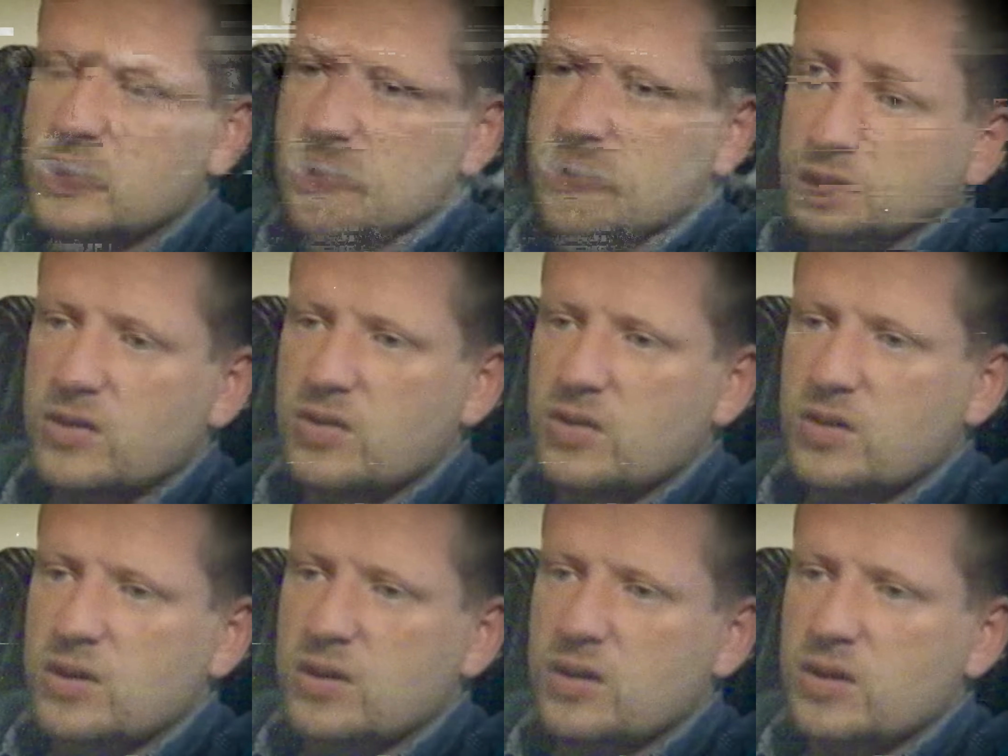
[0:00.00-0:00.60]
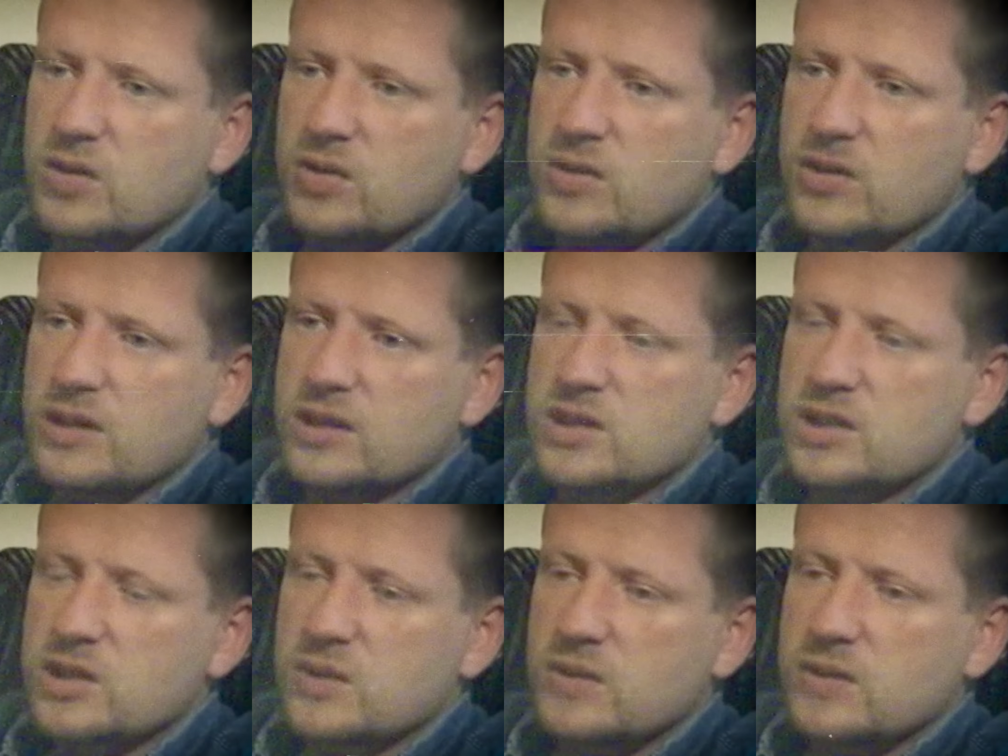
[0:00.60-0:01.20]
I've got
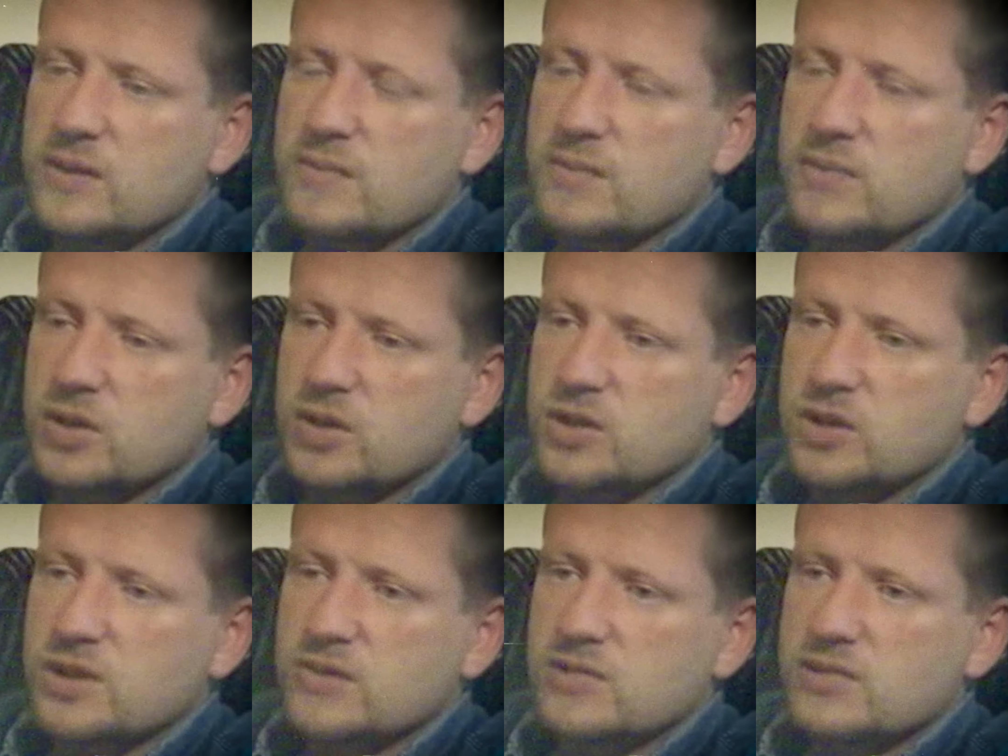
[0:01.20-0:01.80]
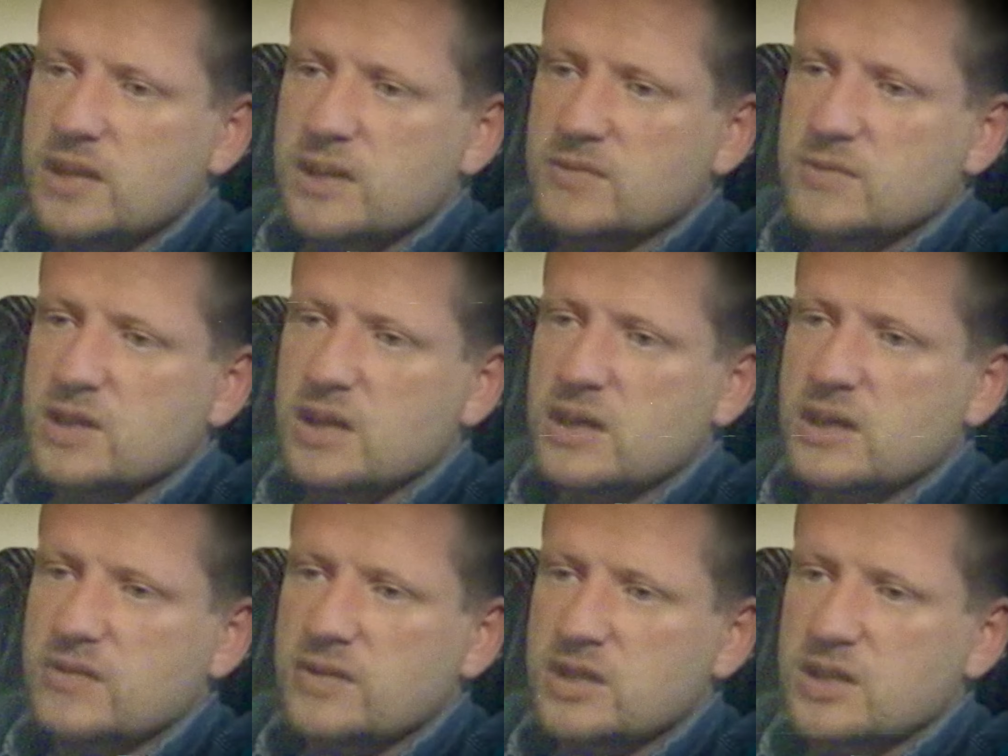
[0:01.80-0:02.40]
nothing to do with the abduction of James
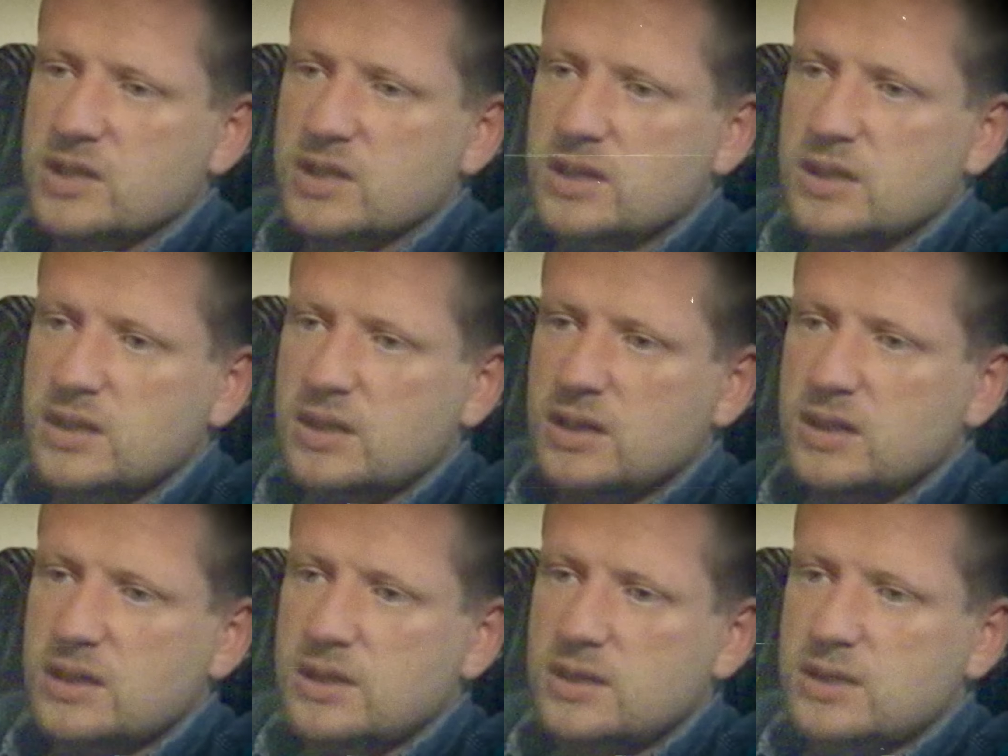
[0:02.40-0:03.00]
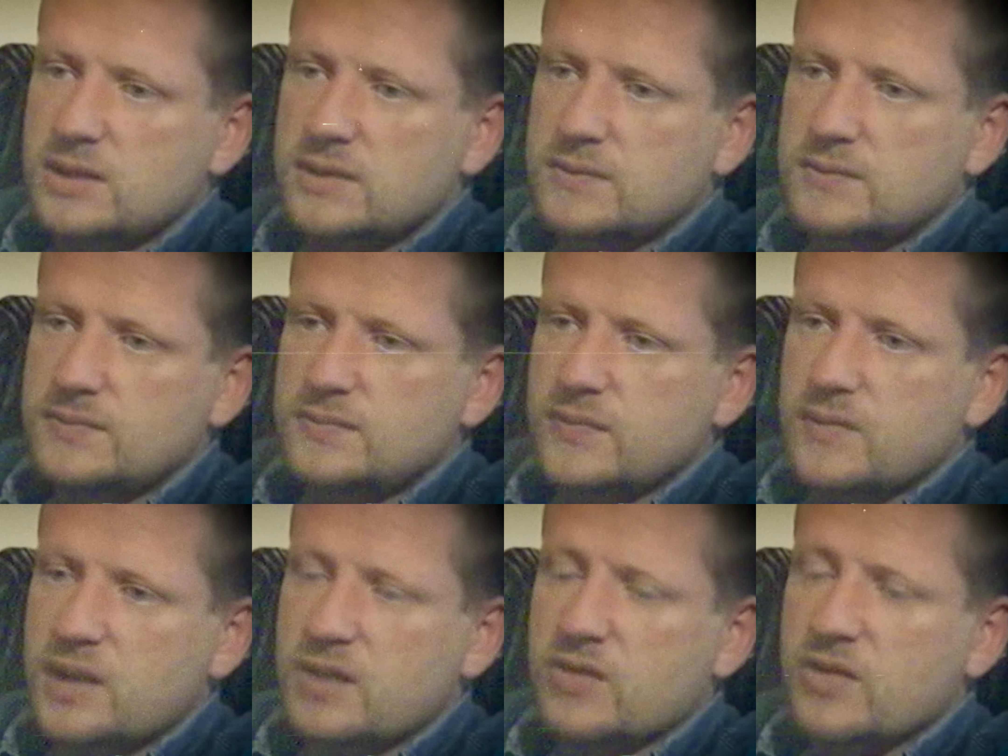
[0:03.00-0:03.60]
Lavis,
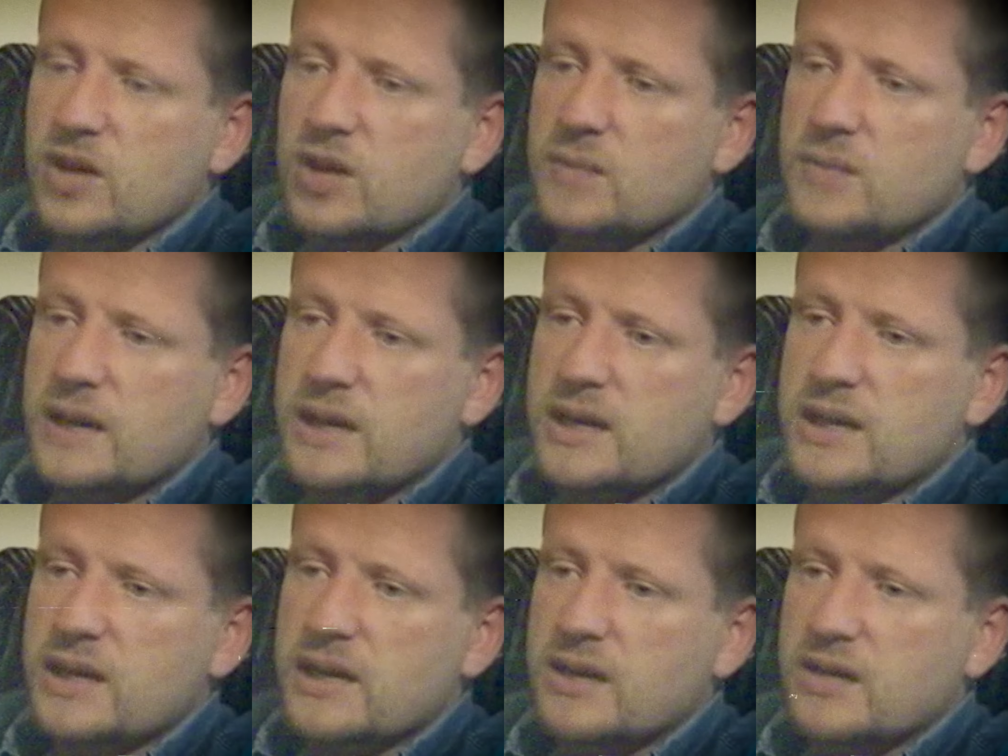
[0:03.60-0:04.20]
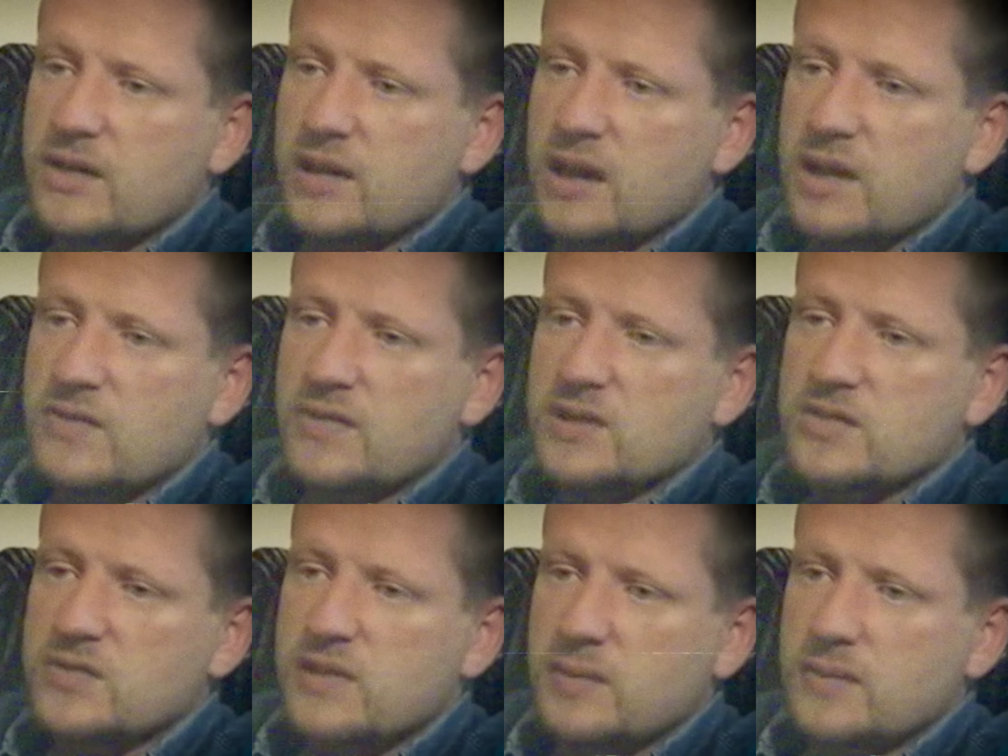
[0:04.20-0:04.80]
and I've got the backing of the
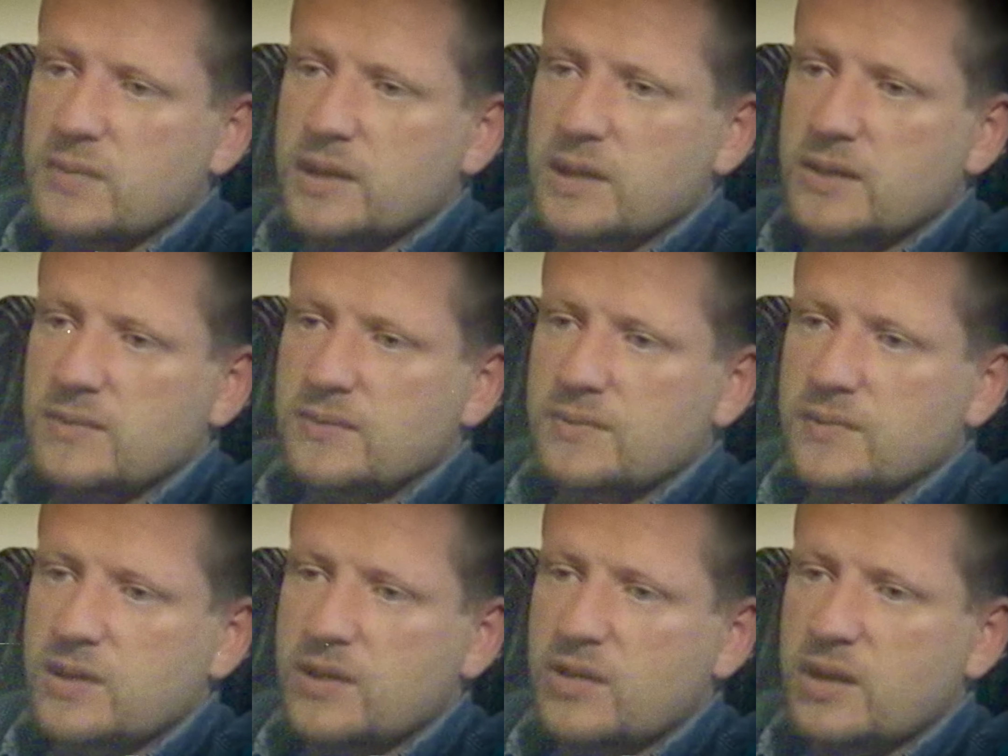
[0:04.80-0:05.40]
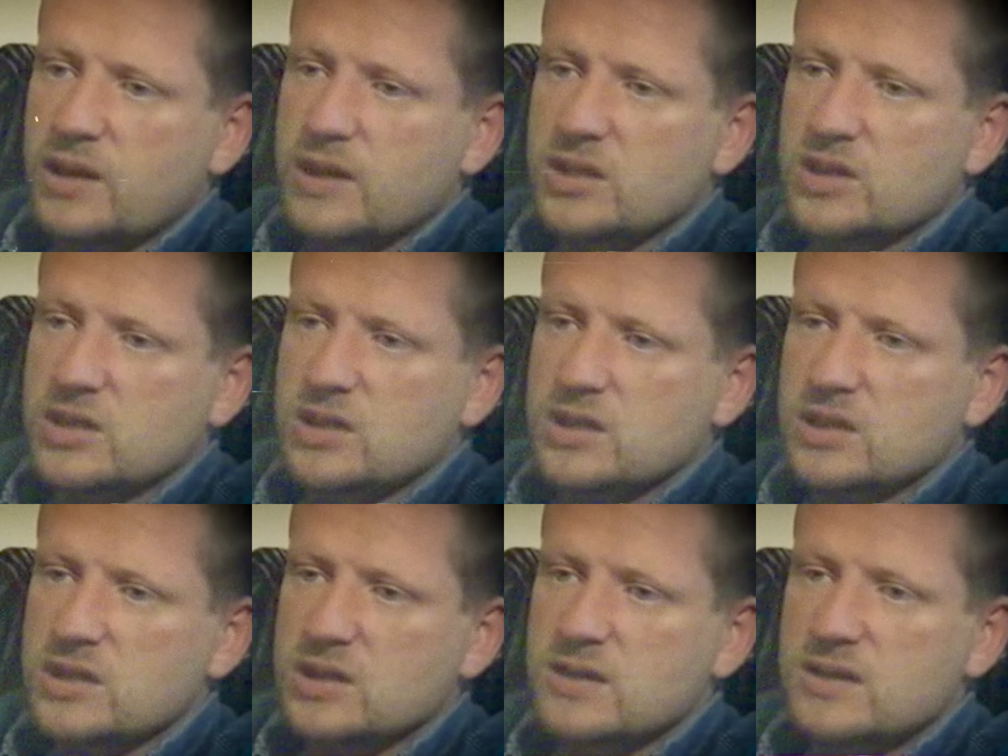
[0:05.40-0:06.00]
Lavis family,
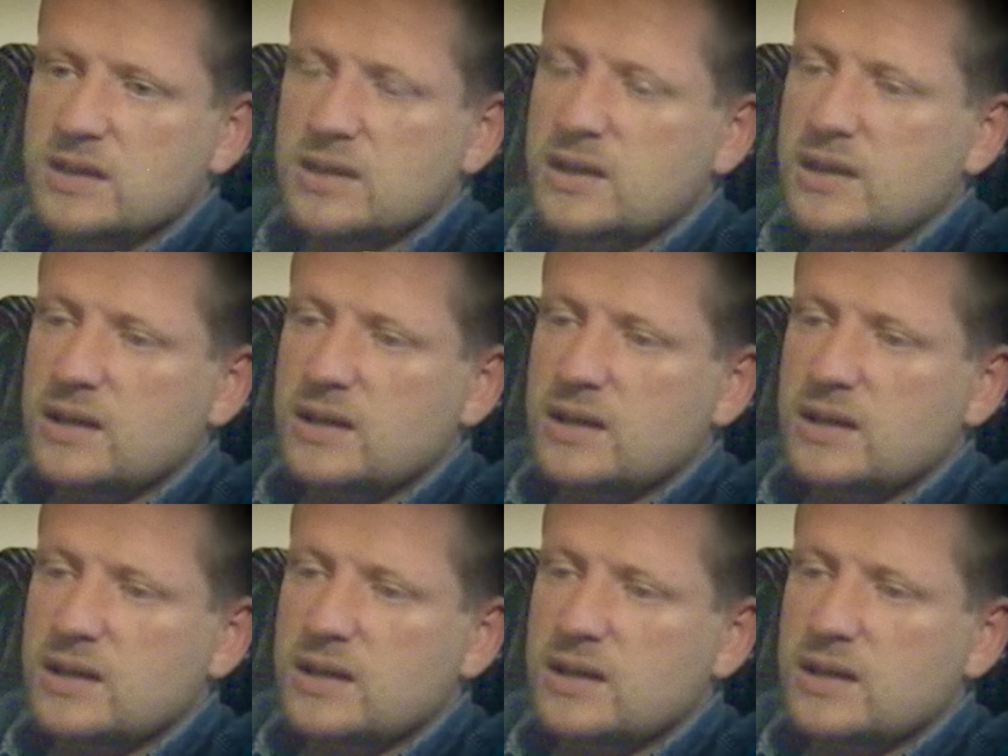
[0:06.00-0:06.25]
relations,